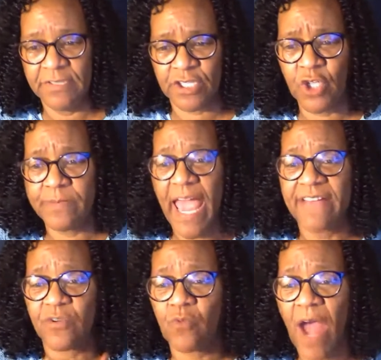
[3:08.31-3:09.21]
excuse me,
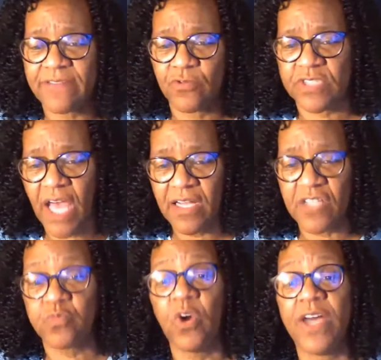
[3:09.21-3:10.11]
has the right to tell
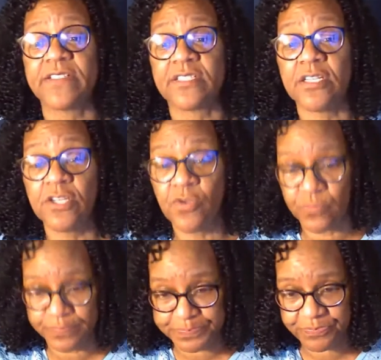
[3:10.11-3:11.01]
us what to
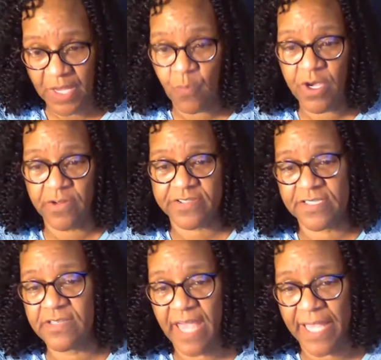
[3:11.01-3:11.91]
do. And we're going to
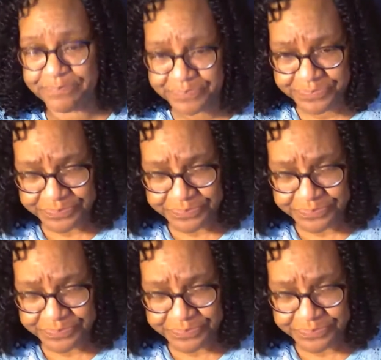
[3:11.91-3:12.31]
see that.